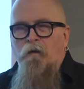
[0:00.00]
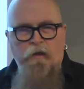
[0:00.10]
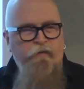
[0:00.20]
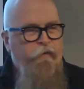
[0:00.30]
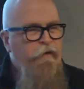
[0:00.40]

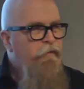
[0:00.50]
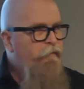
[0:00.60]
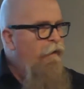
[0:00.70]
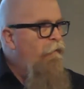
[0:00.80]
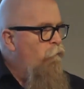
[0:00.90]
it's fair to
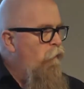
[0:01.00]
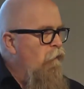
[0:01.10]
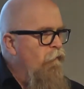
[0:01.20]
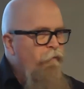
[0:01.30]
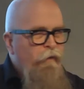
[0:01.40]
say that we
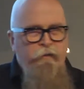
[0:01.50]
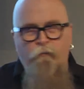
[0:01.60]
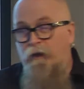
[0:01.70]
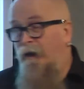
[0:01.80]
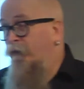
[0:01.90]
also think
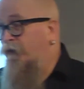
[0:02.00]
that we have